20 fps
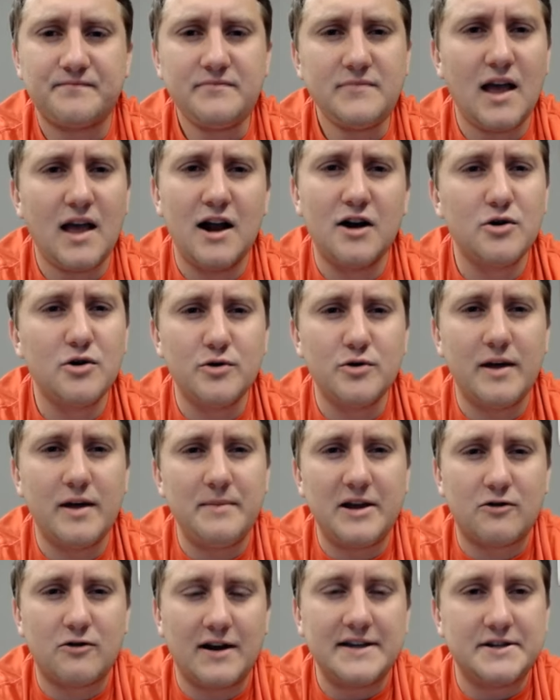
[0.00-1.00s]
I don't know who that'd
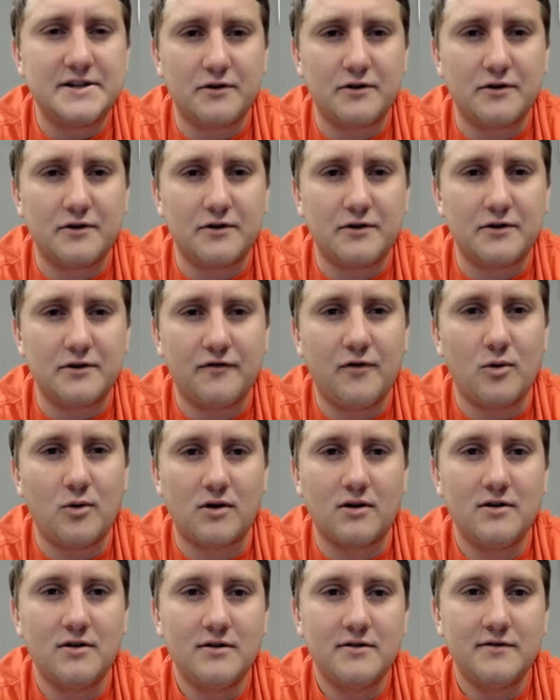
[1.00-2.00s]
be crazier for,
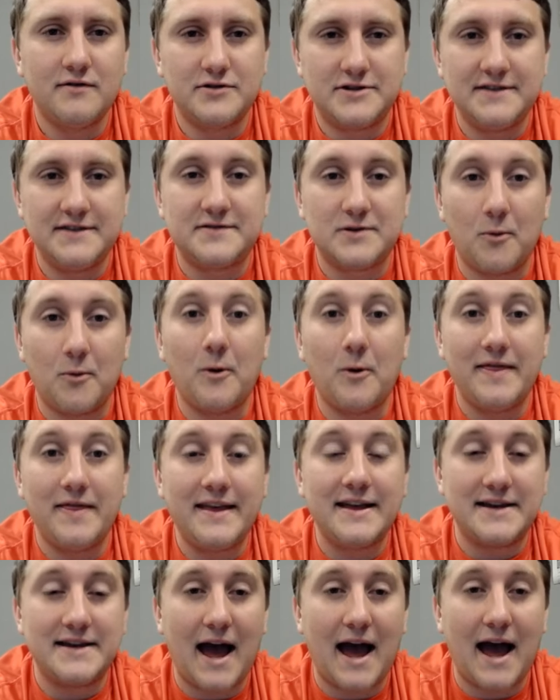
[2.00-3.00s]
the Chiefs to
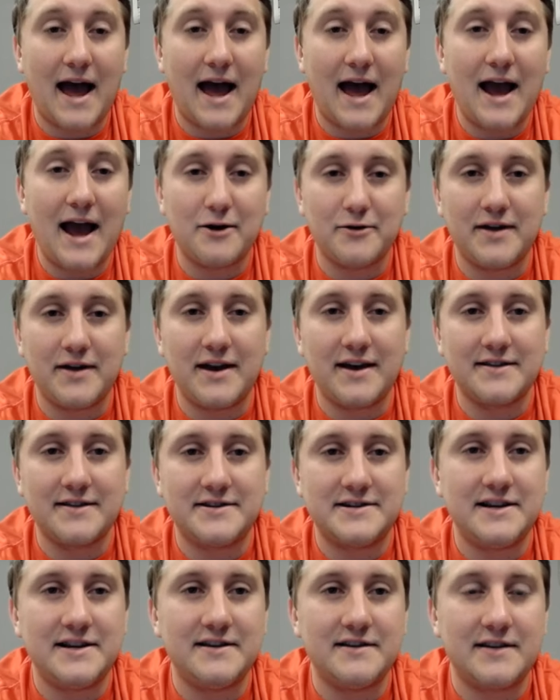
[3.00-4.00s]
win the entire thing,
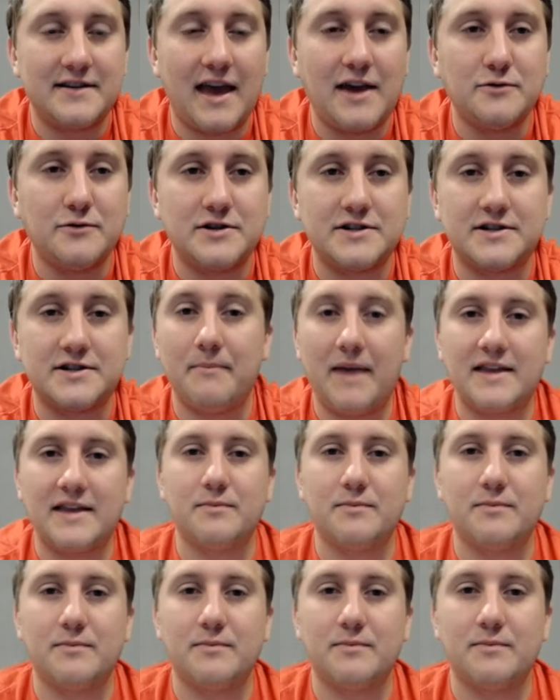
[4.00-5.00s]
KU just to
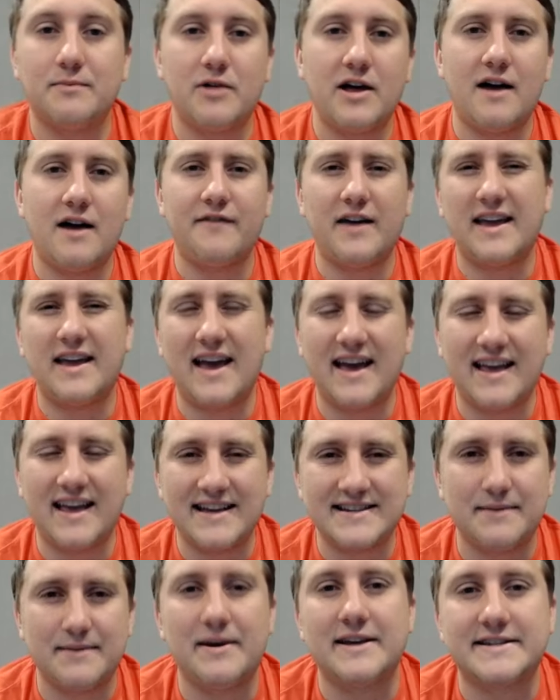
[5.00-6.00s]
make the playoff? I
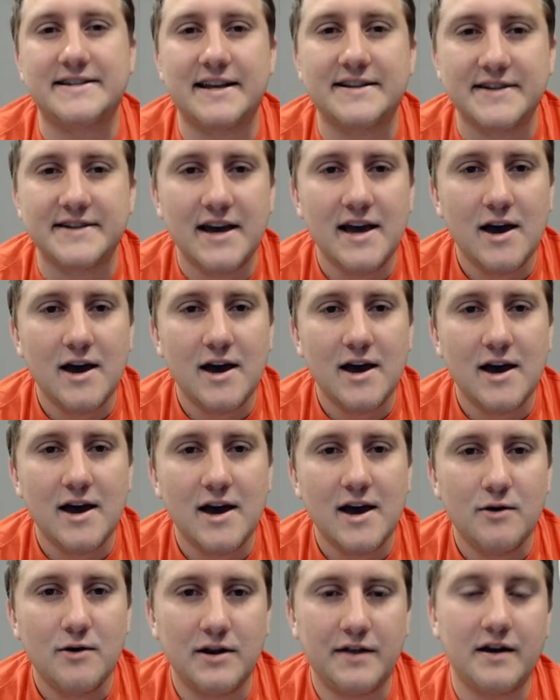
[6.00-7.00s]
guess it makes sense
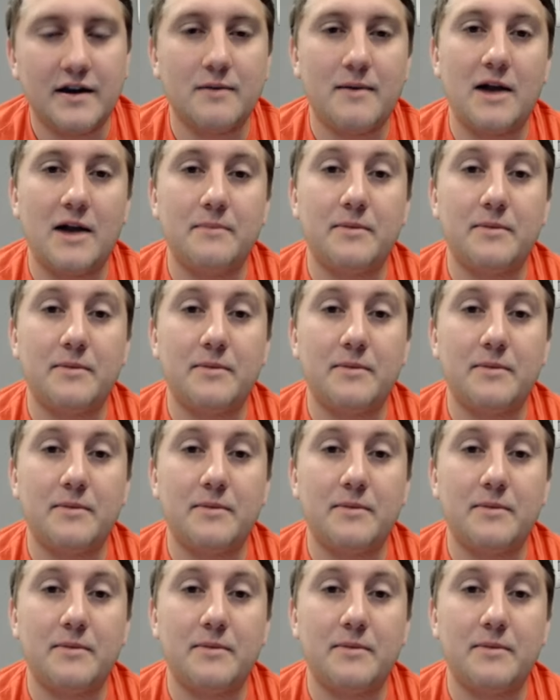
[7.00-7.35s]
when you think about it.